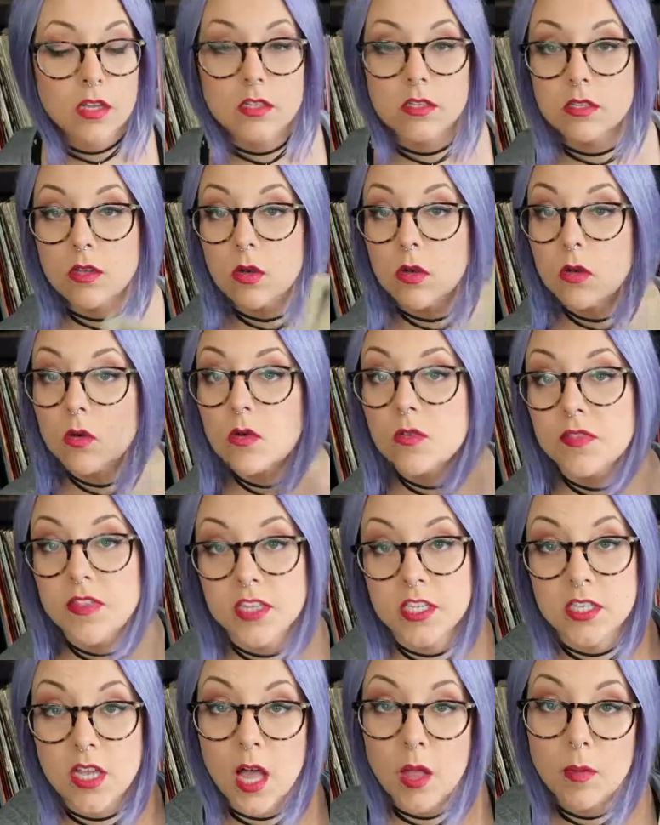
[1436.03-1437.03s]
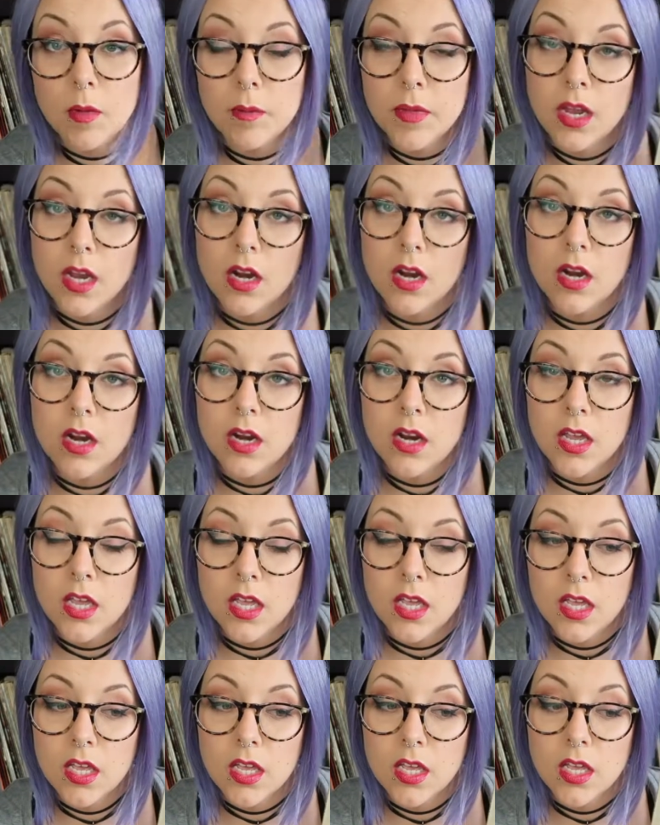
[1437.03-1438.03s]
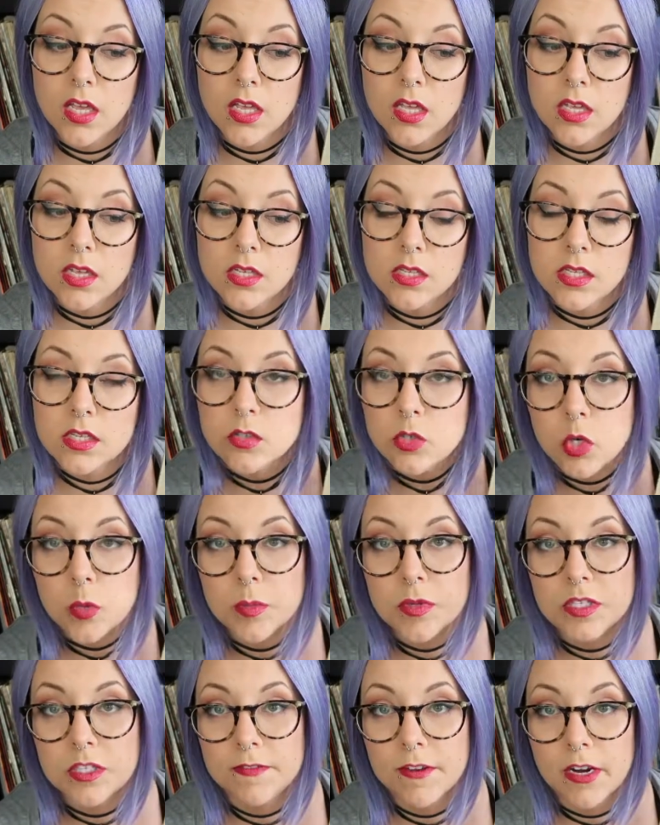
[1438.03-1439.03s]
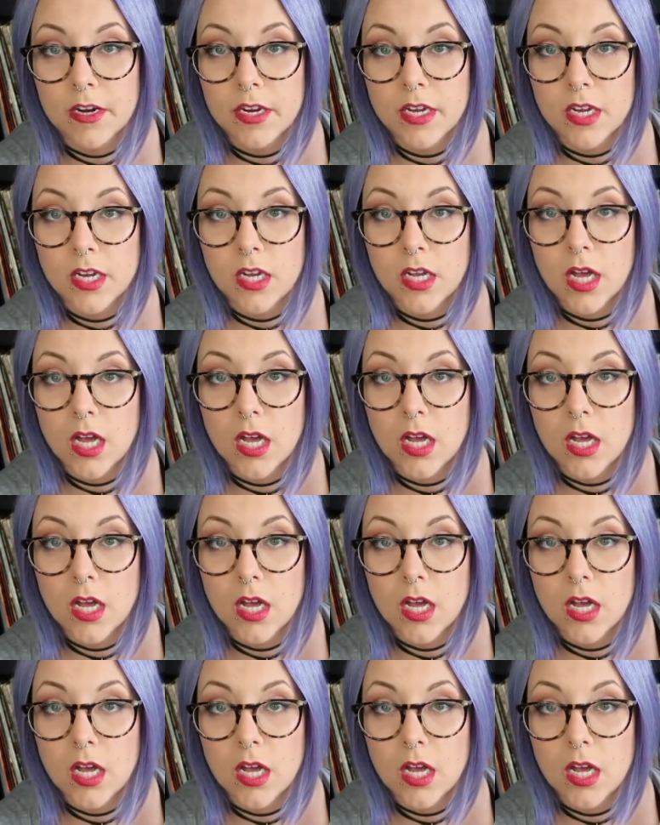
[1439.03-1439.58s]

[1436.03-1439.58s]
So this album here is, this group is very